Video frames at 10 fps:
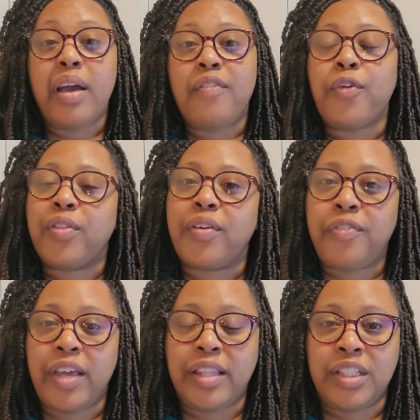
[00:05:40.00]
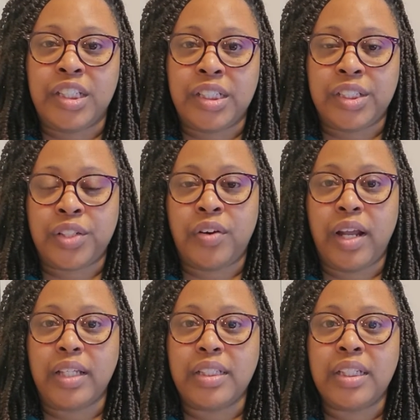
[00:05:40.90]
for their faith in Jesus
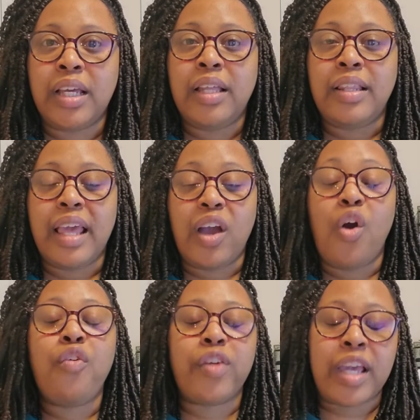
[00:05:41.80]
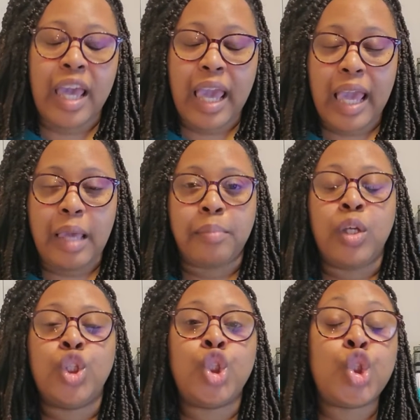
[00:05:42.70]
Christ. They
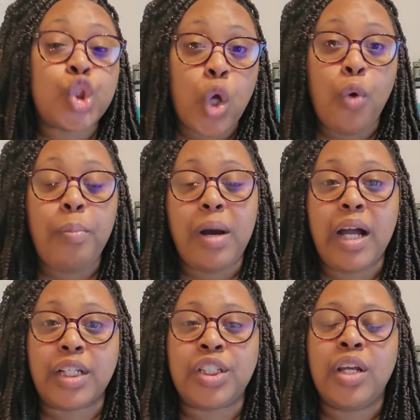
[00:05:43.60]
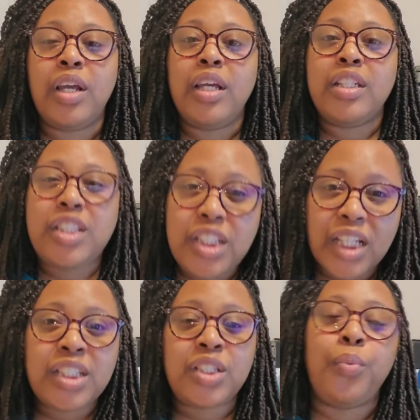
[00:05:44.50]
overcame so much
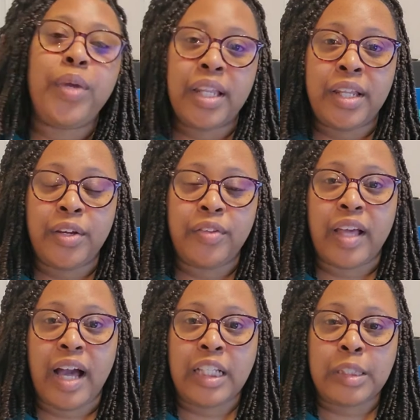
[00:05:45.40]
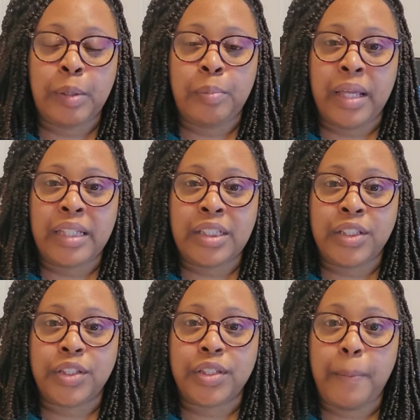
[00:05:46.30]
just so we can hear the gospel
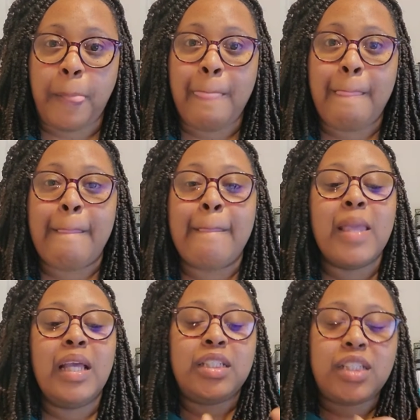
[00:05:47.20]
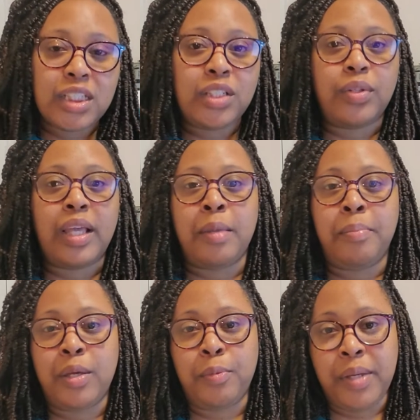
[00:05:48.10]
message just so they can
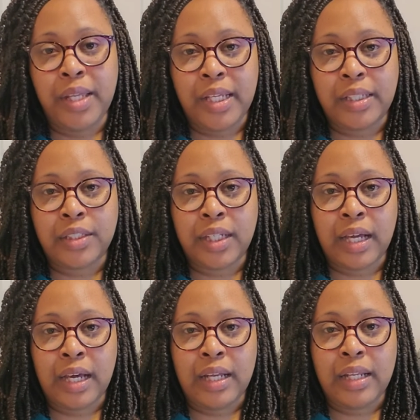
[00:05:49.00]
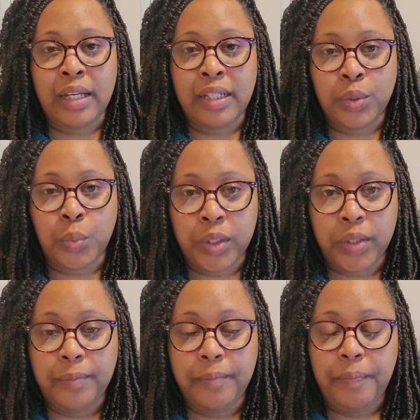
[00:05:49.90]
be obedient to God and His
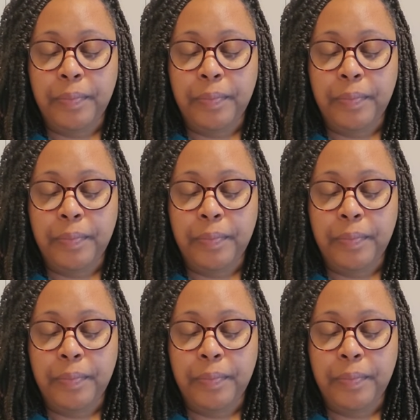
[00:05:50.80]
will.